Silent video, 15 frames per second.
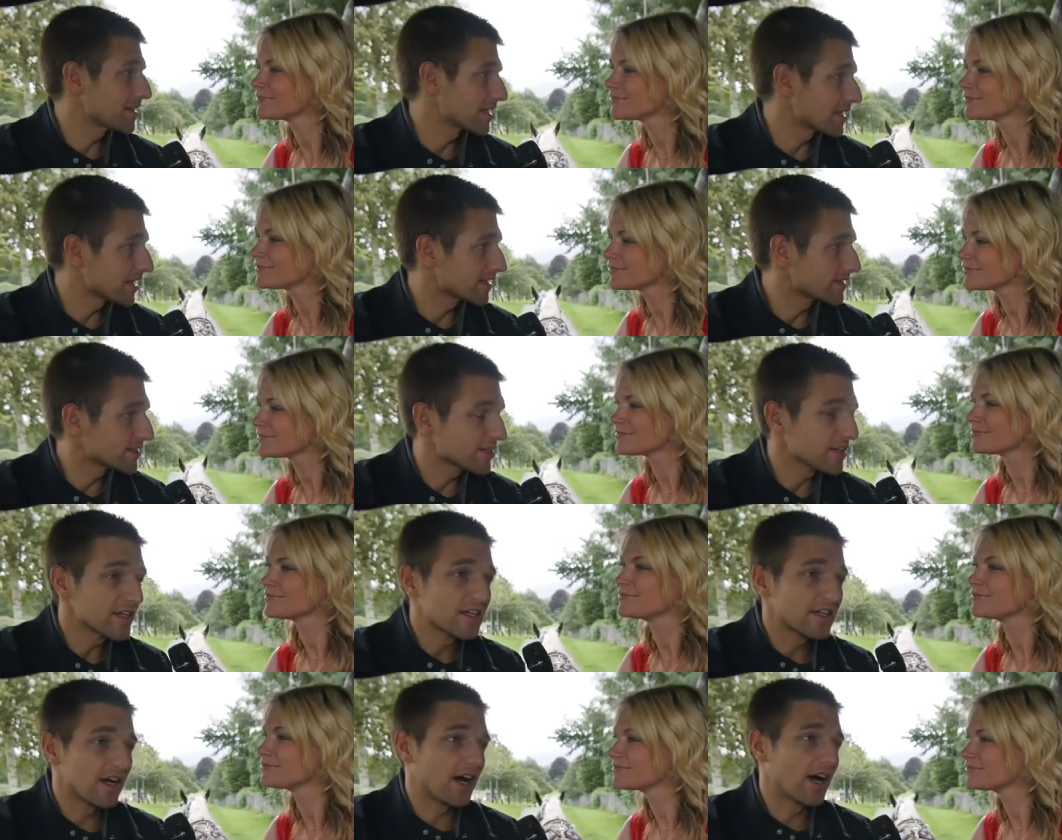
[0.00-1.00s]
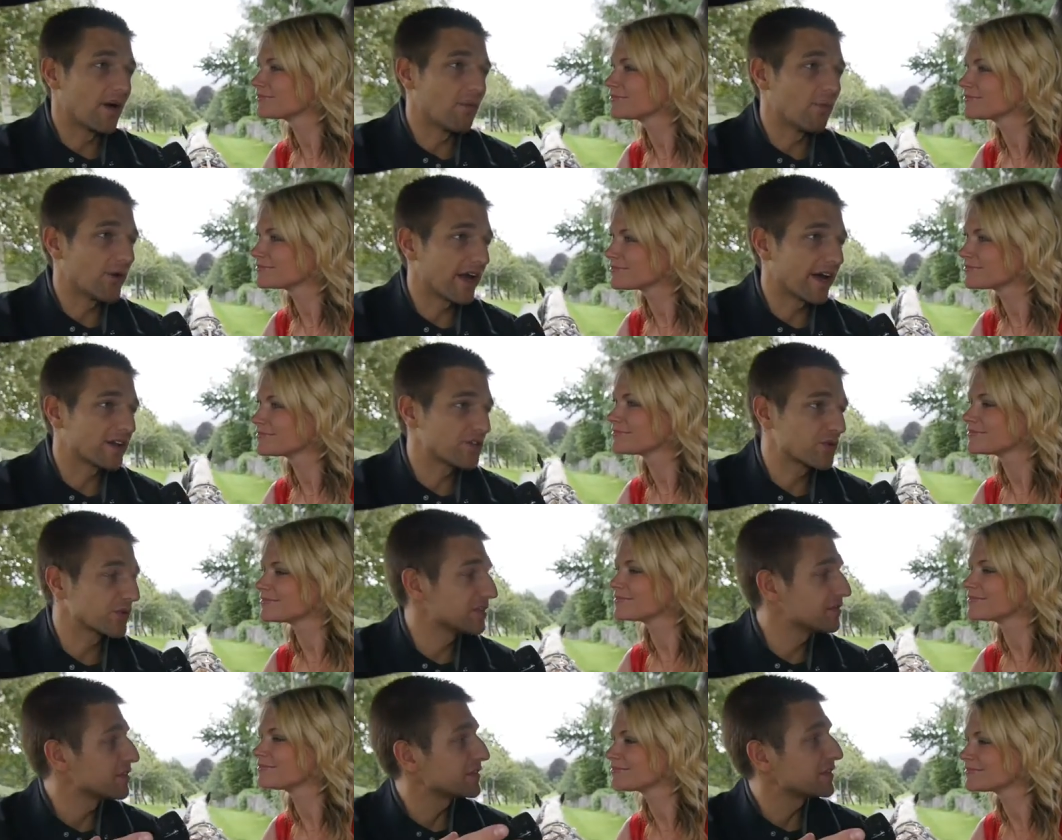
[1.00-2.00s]
Speaker 1: things. Um, we had a two
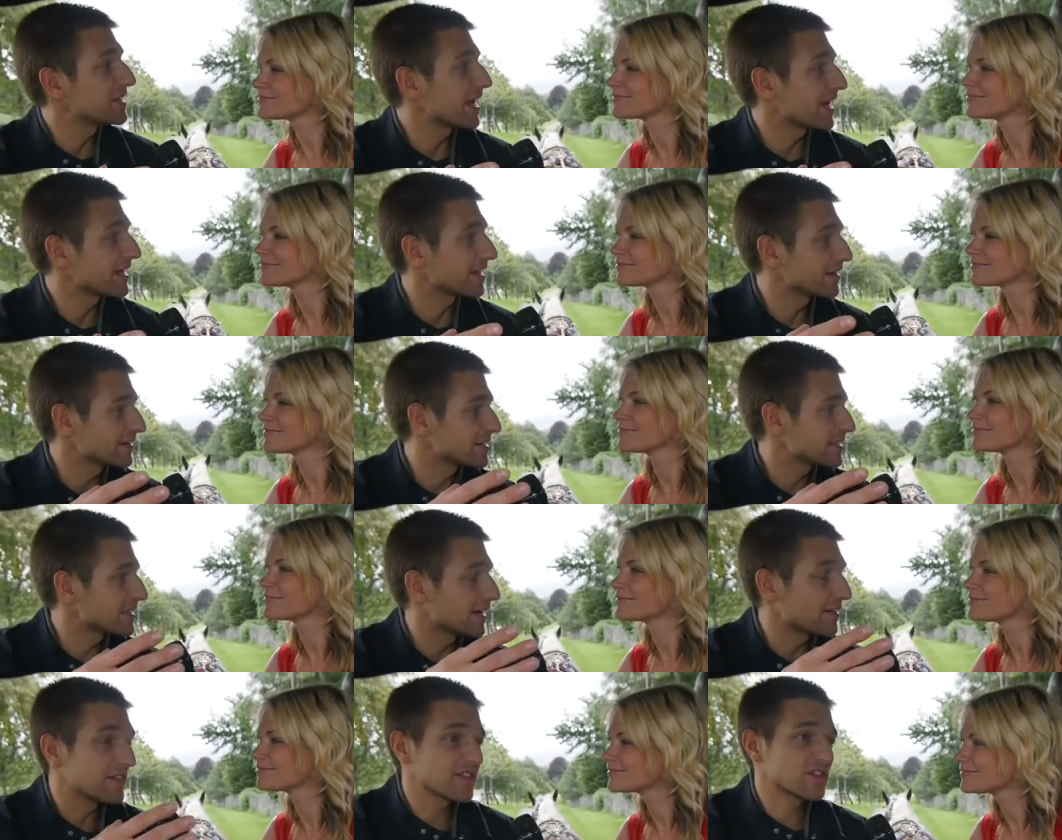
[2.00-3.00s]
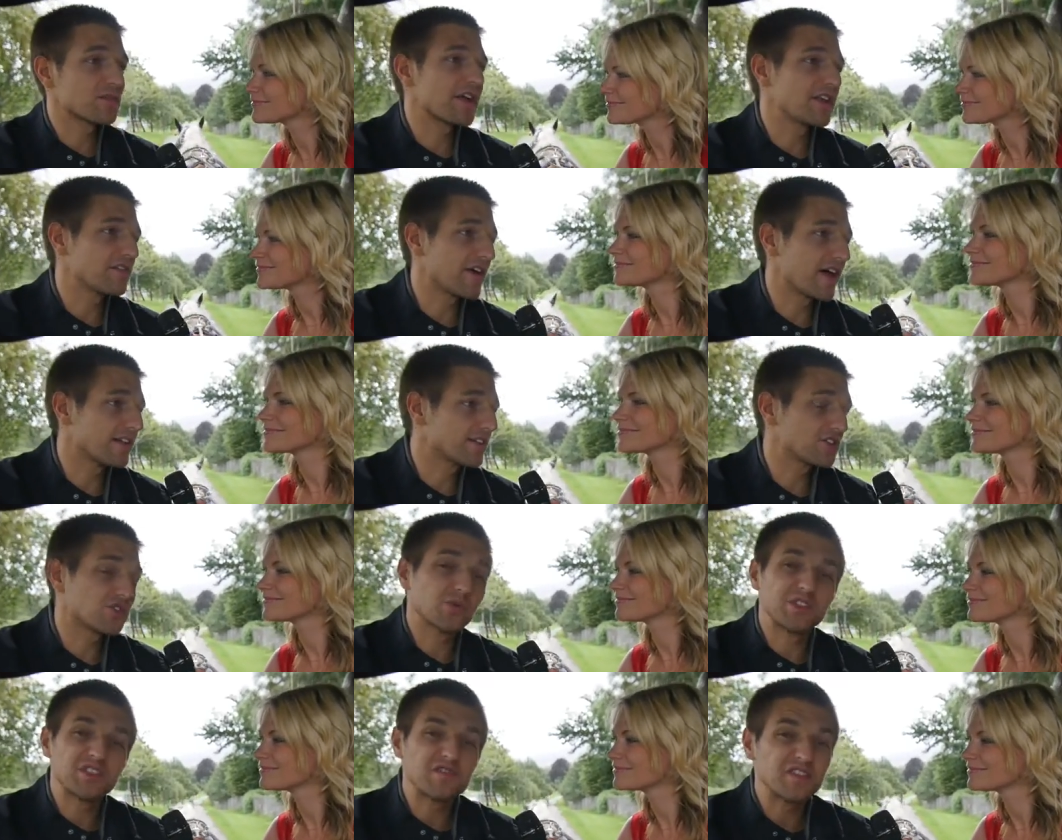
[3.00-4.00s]
hundred fifty K guarantee on this main event, two
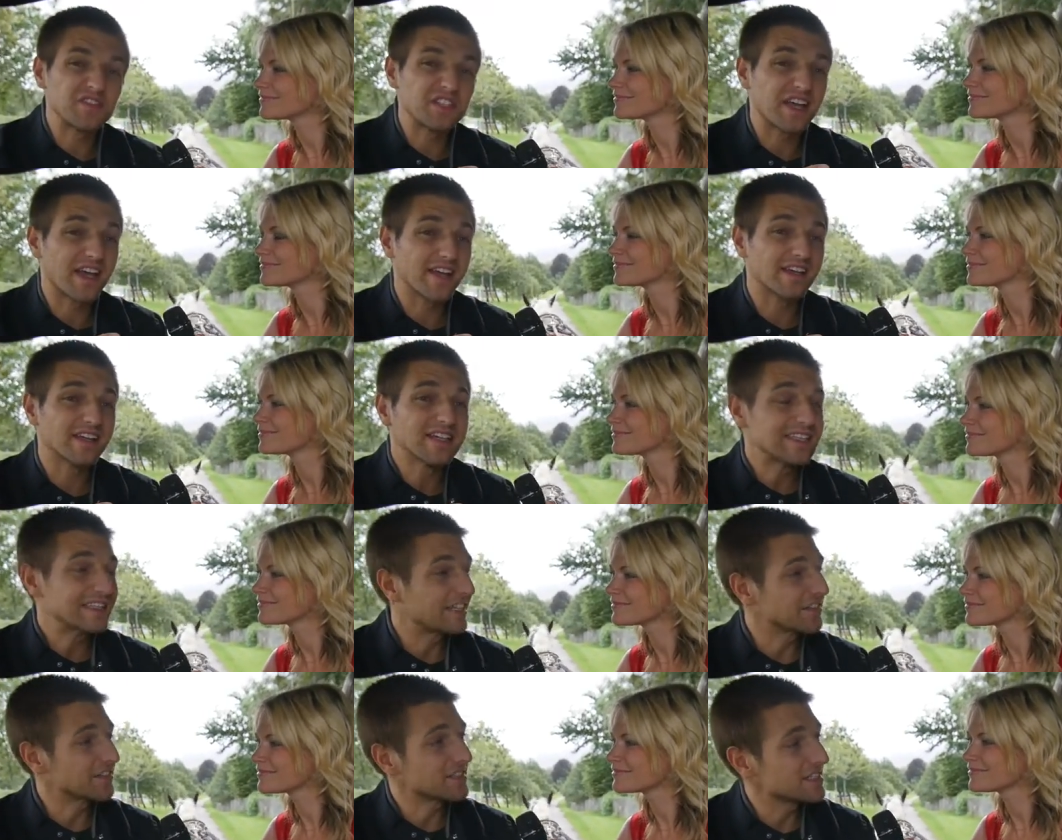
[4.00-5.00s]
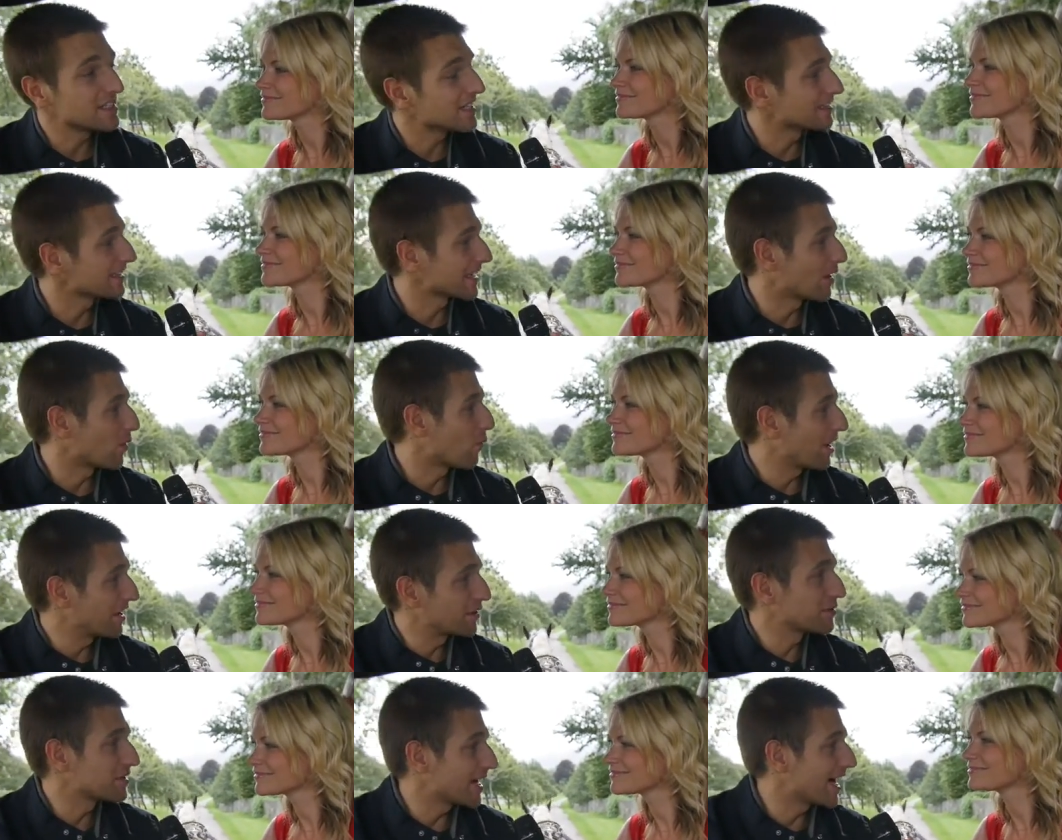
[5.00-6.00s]
hundred fifty K guarantee on like a one
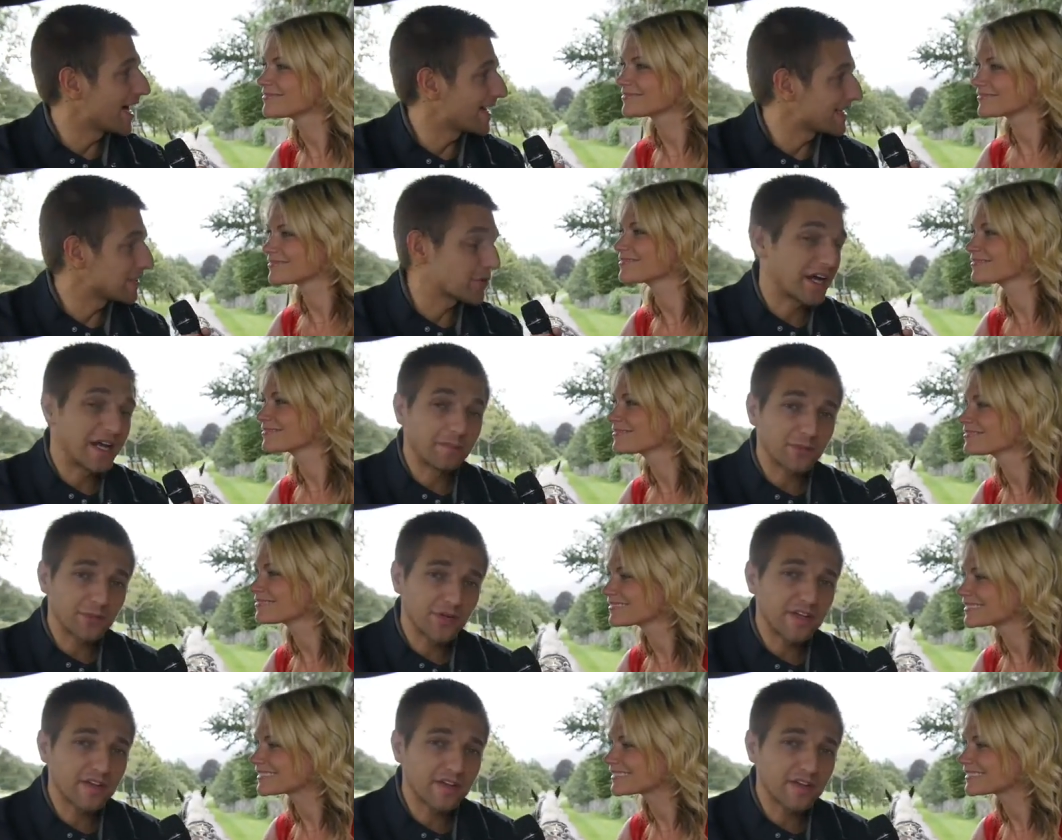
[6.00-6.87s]
oh nine Grand Prix